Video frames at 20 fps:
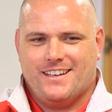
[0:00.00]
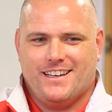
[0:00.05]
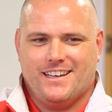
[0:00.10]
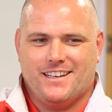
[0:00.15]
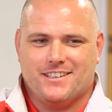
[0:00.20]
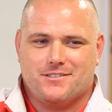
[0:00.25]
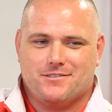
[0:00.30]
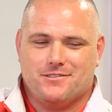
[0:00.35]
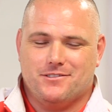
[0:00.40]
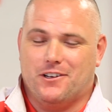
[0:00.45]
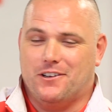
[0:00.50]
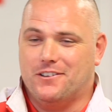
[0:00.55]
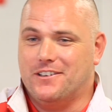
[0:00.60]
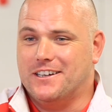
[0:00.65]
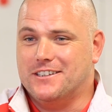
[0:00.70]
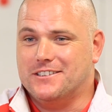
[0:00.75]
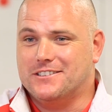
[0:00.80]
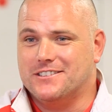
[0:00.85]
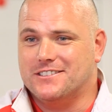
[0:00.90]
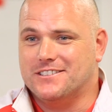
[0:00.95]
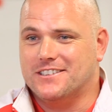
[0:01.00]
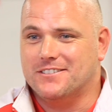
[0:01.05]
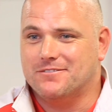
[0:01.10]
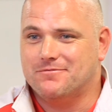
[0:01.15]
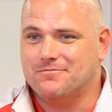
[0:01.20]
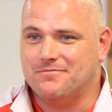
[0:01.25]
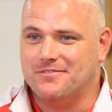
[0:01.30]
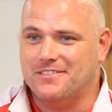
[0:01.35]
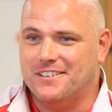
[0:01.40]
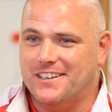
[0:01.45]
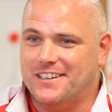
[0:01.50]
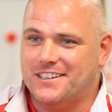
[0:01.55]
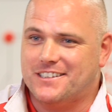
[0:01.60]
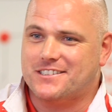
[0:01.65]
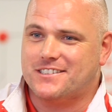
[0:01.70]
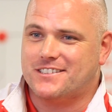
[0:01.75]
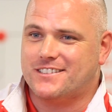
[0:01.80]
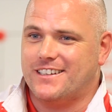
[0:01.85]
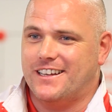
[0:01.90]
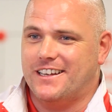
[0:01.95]
It's not nice, is it?
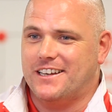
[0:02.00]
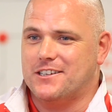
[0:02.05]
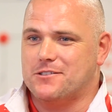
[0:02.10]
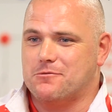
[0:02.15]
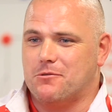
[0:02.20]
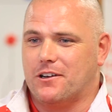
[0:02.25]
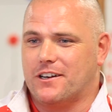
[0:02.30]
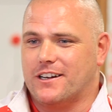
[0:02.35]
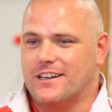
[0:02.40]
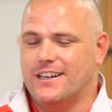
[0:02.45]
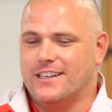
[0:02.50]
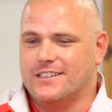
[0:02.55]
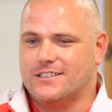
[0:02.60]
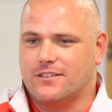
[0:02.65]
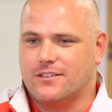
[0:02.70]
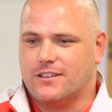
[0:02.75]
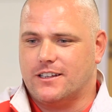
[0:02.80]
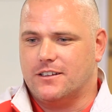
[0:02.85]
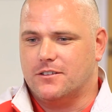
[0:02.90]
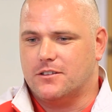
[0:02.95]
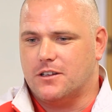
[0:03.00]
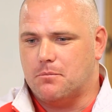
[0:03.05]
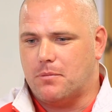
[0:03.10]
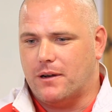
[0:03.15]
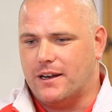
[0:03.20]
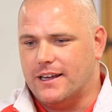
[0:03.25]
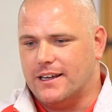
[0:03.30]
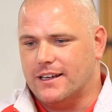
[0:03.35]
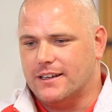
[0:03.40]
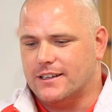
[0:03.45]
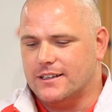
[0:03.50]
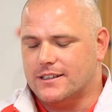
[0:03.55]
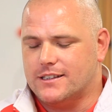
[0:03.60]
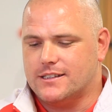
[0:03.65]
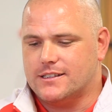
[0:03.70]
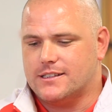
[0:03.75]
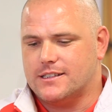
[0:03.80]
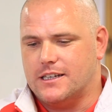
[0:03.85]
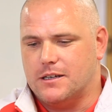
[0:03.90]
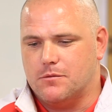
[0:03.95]
It is what it is. I think the
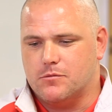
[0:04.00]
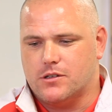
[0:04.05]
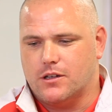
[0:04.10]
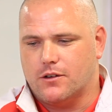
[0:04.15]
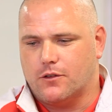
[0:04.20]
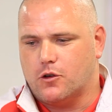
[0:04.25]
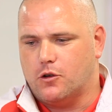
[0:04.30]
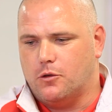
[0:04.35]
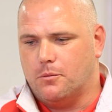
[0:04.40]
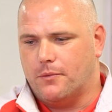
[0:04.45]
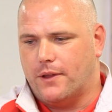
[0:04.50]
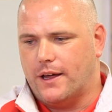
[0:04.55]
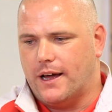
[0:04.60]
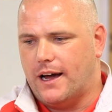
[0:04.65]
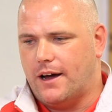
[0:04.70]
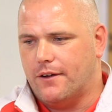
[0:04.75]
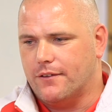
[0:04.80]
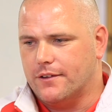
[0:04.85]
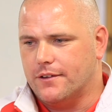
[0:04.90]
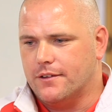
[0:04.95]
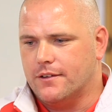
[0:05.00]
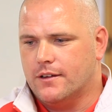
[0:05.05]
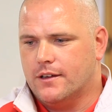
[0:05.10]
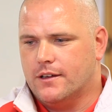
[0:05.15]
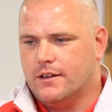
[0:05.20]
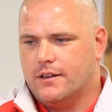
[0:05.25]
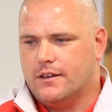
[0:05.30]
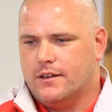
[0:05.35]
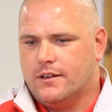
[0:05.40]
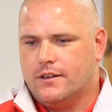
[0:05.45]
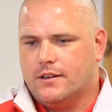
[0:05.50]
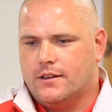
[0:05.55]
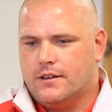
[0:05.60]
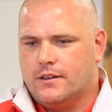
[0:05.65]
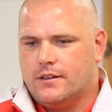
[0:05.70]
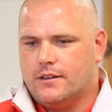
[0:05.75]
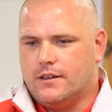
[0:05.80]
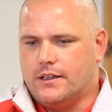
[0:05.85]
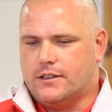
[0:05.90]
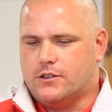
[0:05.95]
teams that have come down, and
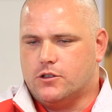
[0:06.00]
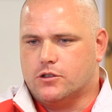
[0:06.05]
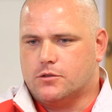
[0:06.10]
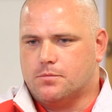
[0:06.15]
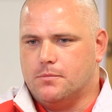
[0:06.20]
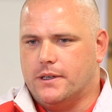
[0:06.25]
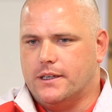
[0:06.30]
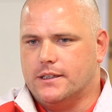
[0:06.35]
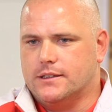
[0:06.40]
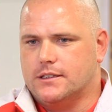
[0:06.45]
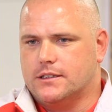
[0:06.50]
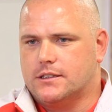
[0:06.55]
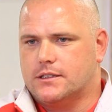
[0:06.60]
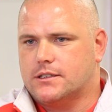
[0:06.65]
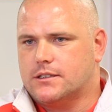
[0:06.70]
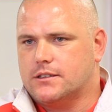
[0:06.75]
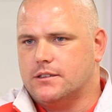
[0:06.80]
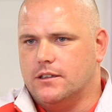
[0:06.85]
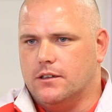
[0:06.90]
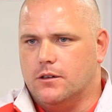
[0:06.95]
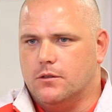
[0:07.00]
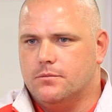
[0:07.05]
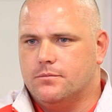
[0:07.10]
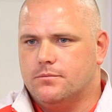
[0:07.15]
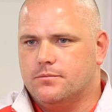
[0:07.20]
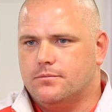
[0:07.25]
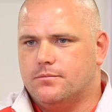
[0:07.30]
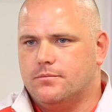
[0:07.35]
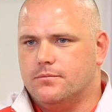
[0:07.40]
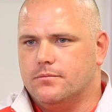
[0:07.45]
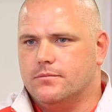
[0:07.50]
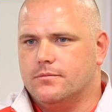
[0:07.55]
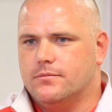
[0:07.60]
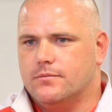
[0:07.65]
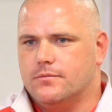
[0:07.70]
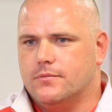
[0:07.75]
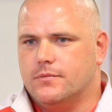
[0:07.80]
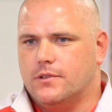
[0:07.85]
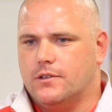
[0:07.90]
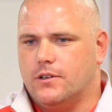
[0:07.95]
it just means it's, you know,
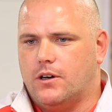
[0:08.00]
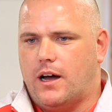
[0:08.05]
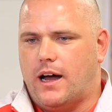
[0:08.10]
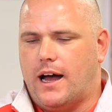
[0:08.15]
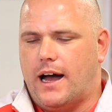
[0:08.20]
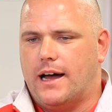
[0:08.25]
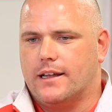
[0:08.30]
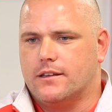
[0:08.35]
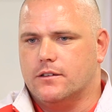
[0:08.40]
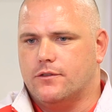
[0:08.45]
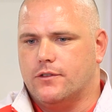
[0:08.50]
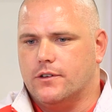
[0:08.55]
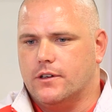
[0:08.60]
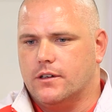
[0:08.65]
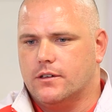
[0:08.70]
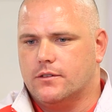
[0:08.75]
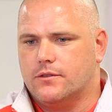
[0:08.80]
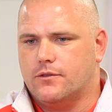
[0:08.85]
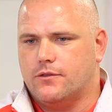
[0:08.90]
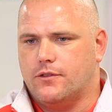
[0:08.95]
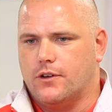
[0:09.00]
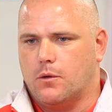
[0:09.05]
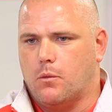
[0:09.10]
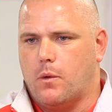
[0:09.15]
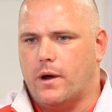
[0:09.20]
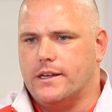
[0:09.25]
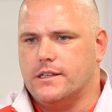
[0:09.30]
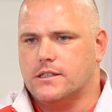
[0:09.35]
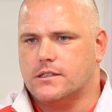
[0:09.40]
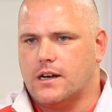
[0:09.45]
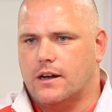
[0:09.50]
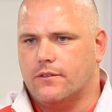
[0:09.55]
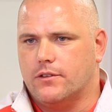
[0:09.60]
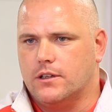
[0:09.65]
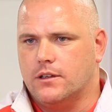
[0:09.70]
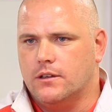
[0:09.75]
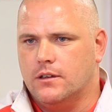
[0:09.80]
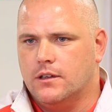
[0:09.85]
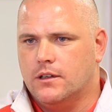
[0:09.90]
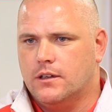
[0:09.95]
harder for away
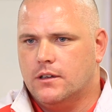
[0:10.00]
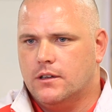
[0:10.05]
travel,